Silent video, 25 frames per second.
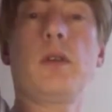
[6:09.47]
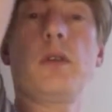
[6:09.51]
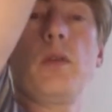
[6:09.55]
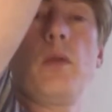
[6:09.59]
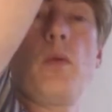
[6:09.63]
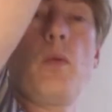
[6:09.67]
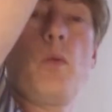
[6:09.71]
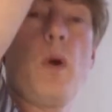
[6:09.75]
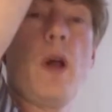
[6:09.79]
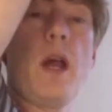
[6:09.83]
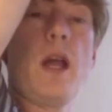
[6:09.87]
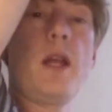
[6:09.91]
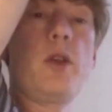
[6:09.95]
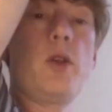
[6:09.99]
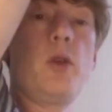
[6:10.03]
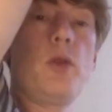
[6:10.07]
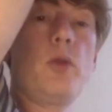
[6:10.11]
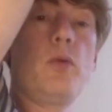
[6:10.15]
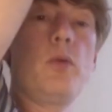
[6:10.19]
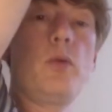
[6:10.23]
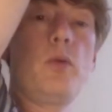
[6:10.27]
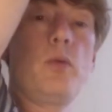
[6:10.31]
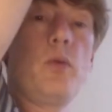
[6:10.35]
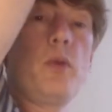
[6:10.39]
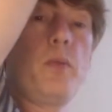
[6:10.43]
where
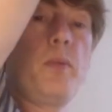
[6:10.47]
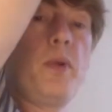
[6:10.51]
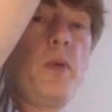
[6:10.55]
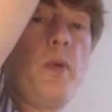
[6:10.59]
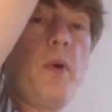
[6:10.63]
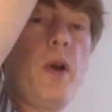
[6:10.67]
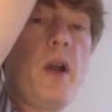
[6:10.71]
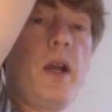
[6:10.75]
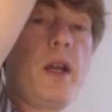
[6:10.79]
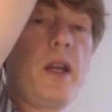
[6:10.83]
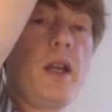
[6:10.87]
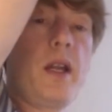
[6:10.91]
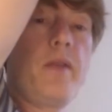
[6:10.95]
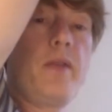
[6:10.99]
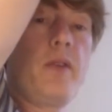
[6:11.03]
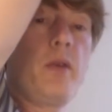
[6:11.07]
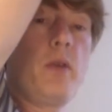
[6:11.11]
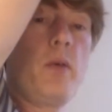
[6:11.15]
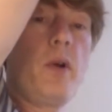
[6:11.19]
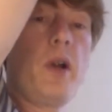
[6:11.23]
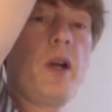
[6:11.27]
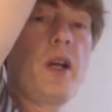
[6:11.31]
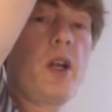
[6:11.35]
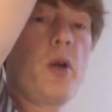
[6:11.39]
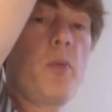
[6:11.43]
you would be wearing, if you're
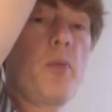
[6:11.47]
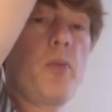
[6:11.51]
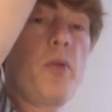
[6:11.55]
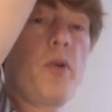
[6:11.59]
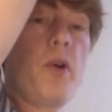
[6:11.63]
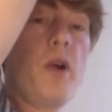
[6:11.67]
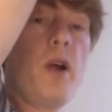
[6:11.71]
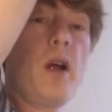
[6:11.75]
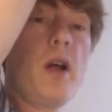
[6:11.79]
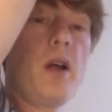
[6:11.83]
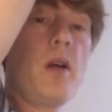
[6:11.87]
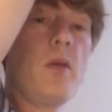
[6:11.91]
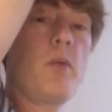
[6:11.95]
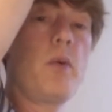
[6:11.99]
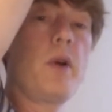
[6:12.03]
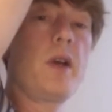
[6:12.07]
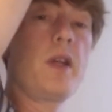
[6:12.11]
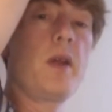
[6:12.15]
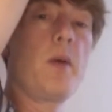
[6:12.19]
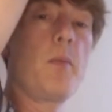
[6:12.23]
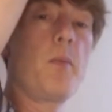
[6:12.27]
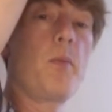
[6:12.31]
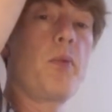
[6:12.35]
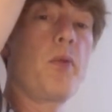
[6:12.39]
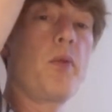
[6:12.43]
wearing a bra, where
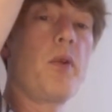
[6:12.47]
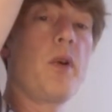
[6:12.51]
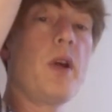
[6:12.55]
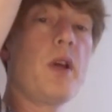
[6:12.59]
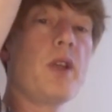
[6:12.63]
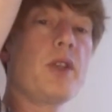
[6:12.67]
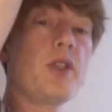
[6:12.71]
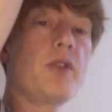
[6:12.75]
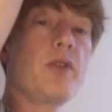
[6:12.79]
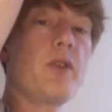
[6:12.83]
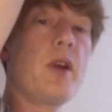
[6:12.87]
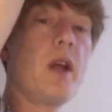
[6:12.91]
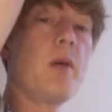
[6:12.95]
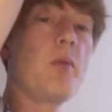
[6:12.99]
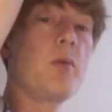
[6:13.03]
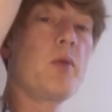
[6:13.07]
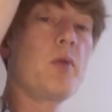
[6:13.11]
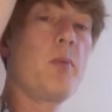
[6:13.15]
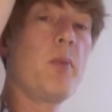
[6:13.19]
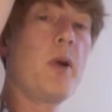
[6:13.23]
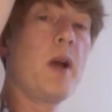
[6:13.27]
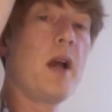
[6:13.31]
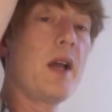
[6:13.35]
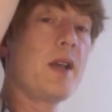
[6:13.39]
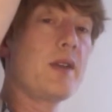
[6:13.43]
your bra strap
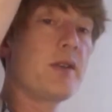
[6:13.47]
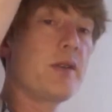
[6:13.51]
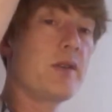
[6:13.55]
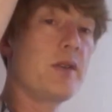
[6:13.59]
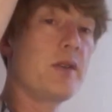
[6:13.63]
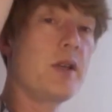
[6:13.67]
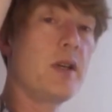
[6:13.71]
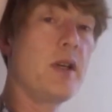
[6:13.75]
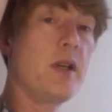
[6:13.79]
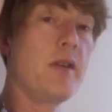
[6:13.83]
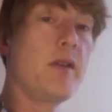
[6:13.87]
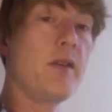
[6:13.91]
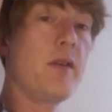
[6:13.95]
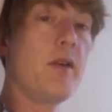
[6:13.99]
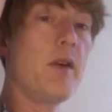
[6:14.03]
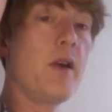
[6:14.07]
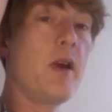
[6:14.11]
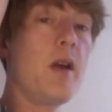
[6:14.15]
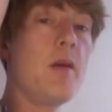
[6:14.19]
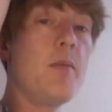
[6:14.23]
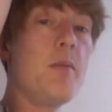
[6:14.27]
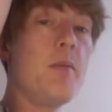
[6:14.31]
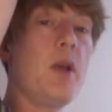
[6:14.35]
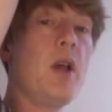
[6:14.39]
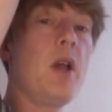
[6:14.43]
would pass underneath your
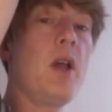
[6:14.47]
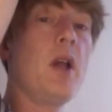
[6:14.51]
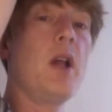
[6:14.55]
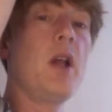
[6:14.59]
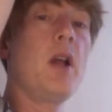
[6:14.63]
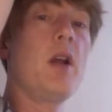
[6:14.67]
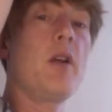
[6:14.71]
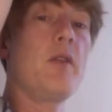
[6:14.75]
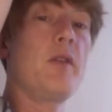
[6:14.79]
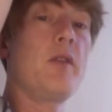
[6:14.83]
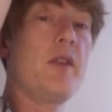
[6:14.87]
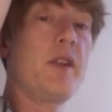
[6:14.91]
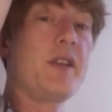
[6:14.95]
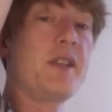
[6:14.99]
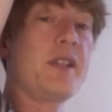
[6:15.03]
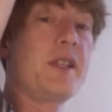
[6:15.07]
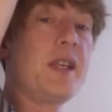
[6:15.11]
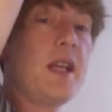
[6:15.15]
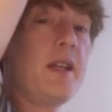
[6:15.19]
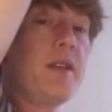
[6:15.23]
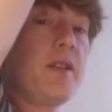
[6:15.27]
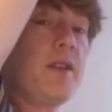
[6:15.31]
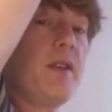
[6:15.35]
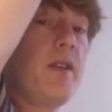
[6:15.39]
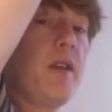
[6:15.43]
arm, in the
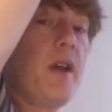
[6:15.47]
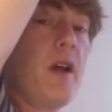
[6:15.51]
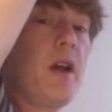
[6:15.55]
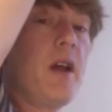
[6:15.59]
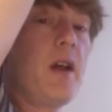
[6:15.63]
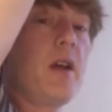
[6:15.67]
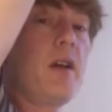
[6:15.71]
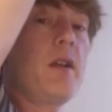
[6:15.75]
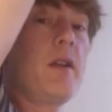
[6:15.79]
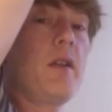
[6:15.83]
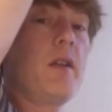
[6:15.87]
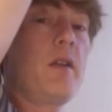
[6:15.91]
centre of that,